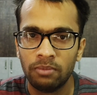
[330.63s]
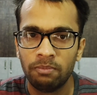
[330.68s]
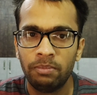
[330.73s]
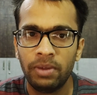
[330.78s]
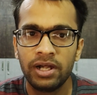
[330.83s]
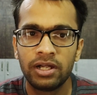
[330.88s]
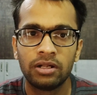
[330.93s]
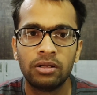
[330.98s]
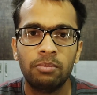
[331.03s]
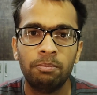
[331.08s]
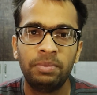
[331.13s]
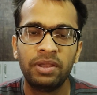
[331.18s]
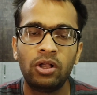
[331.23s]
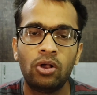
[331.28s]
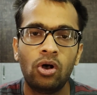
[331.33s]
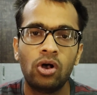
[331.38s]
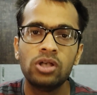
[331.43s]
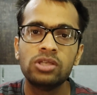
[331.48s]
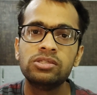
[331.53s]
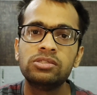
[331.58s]
But
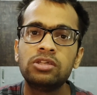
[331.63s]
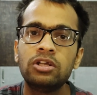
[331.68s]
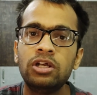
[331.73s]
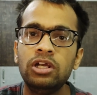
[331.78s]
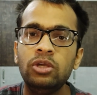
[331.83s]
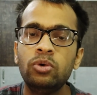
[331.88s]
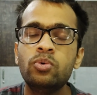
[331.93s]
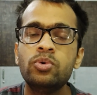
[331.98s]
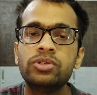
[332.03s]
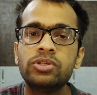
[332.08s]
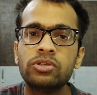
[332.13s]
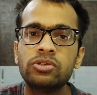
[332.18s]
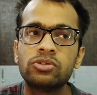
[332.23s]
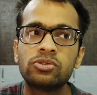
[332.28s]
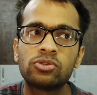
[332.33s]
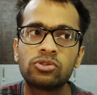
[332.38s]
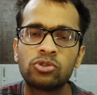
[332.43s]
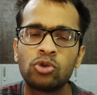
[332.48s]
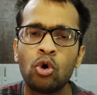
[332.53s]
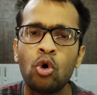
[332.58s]
because the news
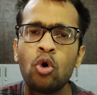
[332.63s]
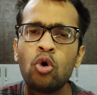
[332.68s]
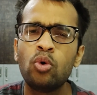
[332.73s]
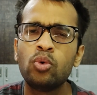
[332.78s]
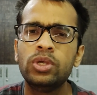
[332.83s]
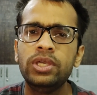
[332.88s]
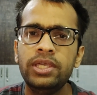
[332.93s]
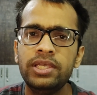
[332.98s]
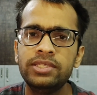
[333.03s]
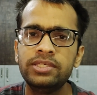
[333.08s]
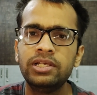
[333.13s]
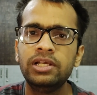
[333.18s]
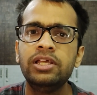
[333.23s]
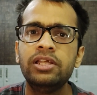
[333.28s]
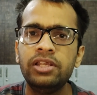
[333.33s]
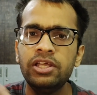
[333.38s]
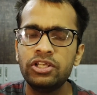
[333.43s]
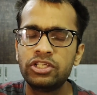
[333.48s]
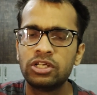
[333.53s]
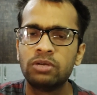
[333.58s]
is so
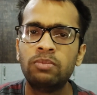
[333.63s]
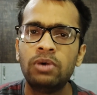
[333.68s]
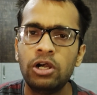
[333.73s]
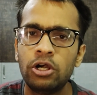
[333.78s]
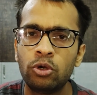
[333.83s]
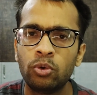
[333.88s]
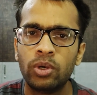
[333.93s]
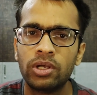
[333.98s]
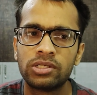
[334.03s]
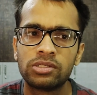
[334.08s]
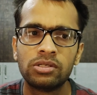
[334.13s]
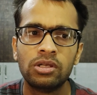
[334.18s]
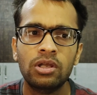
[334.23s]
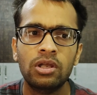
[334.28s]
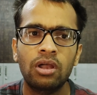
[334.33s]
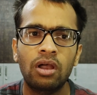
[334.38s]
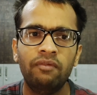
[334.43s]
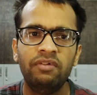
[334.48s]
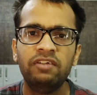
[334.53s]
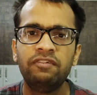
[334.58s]
easily reachable to us,
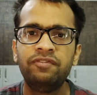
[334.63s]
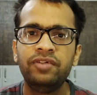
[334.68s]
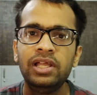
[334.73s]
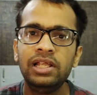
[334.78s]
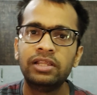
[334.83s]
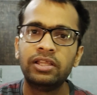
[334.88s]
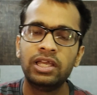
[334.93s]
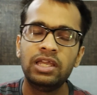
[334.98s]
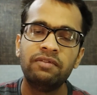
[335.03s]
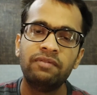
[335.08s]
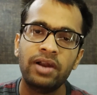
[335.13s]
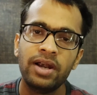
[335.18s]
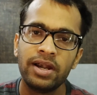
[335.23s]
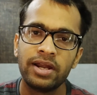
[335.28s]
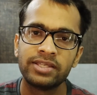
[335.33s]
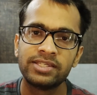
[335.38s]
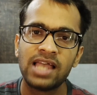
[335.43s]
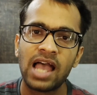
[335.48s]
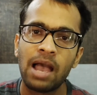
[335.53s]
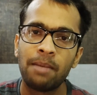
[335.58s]
we feel the
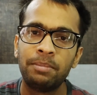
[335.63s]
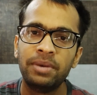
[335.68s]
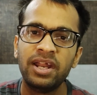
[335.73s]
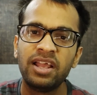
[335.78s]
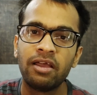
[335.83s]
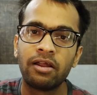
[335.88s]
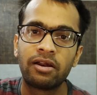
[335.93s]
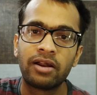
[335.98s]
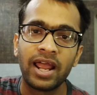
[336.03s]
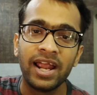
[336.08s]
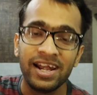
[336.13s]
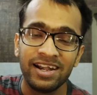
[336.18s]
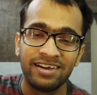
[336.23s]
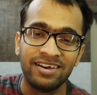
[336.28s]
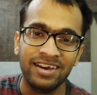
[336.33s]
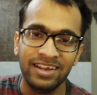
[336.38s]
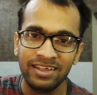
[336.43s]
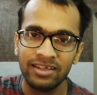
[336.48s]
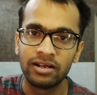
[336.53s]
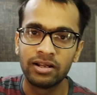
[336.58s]
event is happening
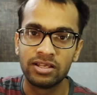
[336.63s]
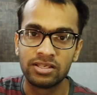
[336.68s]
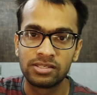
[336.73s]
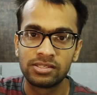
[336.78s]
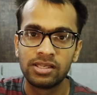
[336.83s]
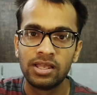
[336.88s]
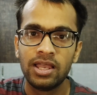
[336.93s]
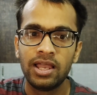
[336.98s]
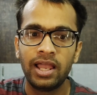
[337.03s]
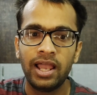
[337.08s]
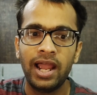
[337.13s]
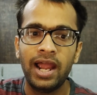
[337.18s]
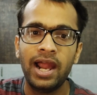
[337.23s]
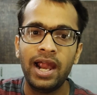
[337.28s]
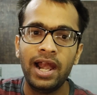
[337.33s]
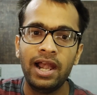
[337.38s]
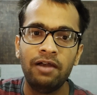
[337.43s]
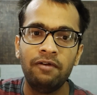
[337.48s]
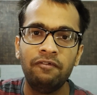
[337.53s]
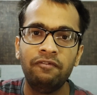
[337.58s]
right near us,
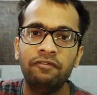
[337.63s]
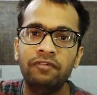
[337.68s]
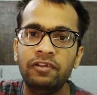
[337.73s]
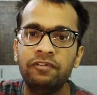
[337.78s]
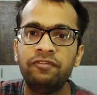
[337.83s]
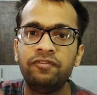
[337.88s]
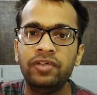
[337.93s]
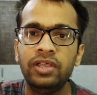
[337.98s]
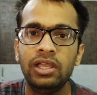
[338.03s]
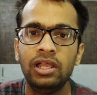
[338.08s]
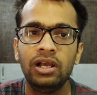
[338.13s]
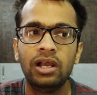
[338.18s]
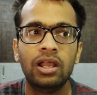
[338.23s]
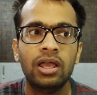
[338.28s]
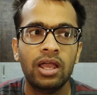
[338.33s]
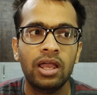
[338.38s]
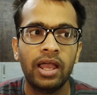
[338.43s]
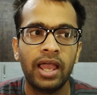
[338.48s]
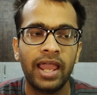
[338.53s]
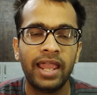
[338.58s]
and we feel
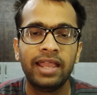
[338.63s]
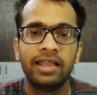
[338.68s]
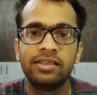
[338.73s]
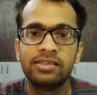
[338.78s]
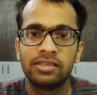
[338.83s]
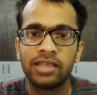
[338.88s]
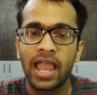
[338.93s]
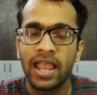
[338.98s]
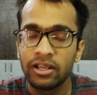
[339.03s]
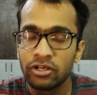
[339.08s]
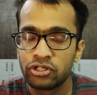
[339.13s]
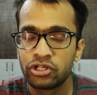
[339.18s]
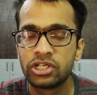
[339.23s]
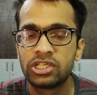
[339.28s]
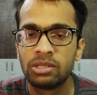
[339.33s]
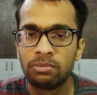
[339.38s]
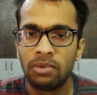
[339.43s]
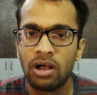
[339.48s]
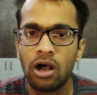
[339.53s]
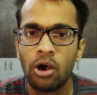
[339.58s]

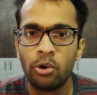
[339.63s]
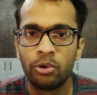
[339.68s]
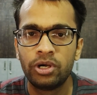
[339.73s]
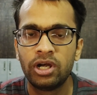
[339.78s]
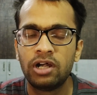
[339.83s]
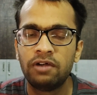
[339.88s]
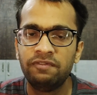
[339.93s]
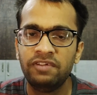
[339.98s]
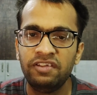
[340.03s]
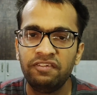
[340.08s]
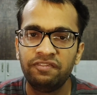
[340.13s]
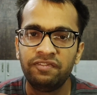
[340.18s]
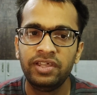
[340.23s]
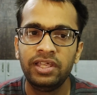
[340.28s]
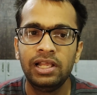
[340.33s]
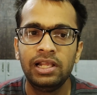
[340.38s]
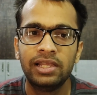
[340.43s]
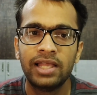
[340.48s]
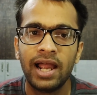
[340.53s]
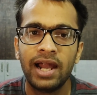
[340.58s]
anxious about it. We
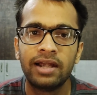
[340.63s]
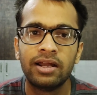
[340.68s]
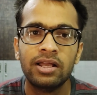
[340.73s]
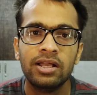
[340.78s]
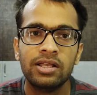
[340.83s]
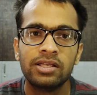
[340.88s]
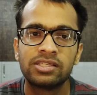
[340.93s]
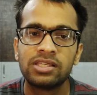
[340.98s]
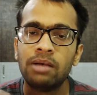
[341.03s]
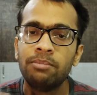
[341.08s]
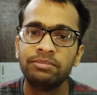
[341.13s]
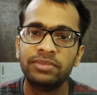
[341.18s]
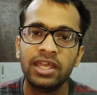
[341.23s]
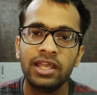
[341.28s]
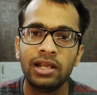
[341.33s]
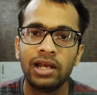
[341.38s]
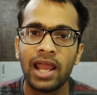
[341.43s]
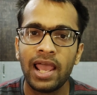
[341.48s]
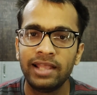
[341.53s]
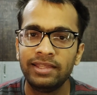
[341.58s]
feel that
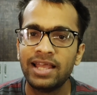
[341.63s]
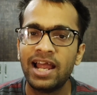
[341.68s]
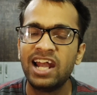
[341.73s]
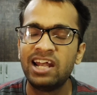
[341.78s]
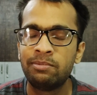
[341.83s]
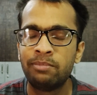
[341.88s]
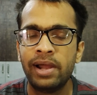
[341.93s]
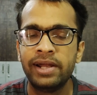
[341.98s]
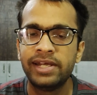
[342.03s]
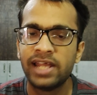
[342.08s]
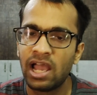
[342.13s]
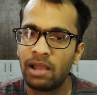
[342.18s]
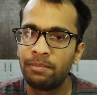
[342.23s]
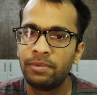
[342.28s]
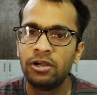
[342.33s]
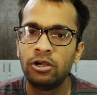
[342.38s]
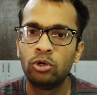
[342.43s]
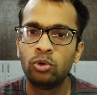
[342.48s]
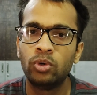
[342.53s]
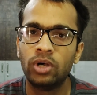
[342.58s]
something like that might
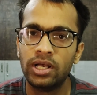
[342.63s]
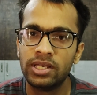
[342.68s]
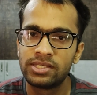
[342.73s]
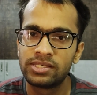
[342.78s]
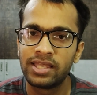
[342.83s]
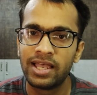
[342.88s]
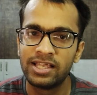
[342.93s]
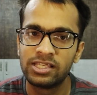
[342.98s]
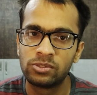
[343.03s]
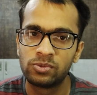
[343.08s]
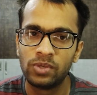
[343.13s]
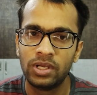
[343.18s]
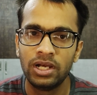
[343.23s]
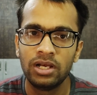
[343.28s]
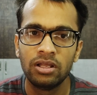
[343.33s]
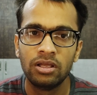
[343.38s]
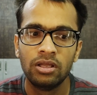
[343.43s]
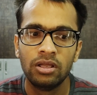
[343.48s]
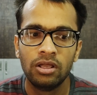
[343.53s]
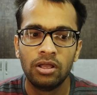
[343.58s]
happen to us as well,